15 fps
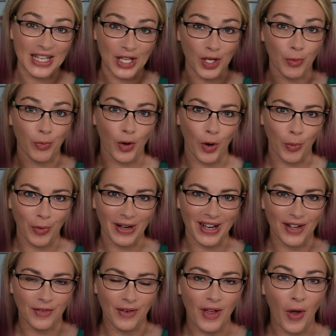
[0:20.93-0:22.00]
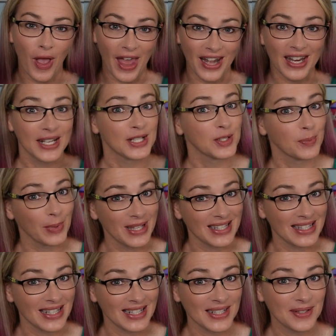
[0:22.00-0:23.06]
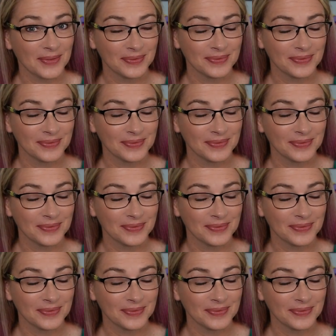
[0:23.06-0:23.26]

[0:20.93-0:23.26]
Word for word: inappropriate and explicit.